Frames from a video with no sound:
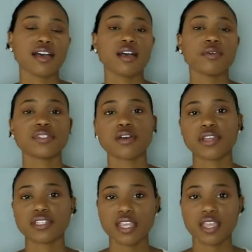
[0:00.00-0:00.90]
I was
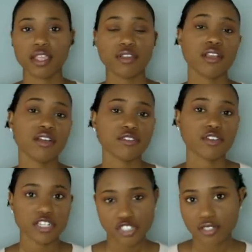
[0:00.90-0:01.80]
going to Hickory Grove
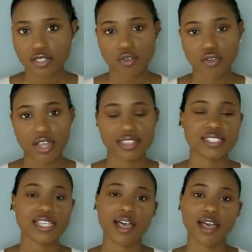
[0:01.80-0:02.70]
Christian School at the
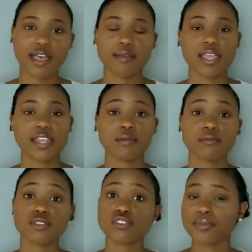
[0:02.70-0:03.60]
time, and
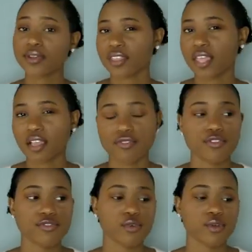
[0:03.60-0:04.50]
I'm super
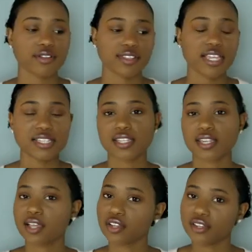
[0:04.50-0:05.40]
thankful for the things that
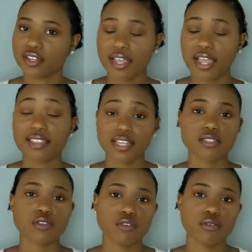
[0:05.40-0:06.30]
I learned at that
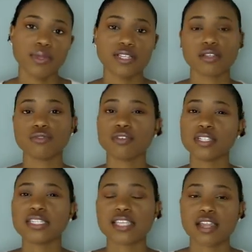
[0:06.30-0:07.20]
school because it
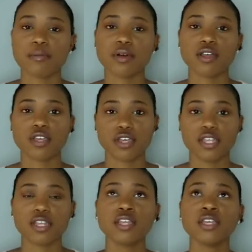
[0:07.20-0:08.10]
really set up a
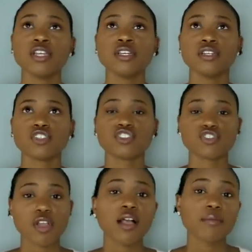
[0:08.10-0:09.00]
good,
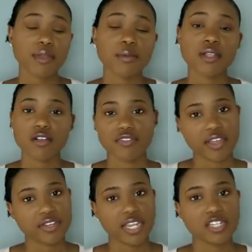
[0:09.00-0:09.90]
strong biblical
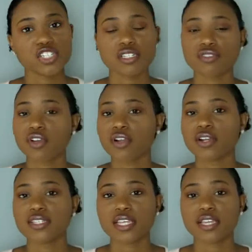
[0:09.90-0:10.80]
foundation as far
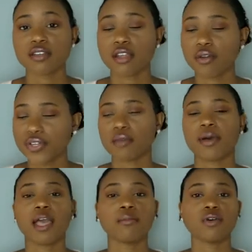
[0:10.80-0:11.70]
as like knowing the
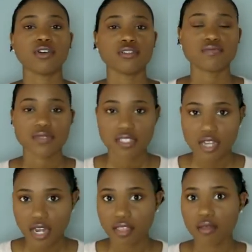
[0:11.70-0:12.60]
Bible,
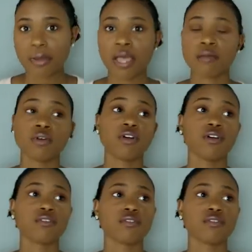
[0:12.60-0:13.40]
studying the Bible,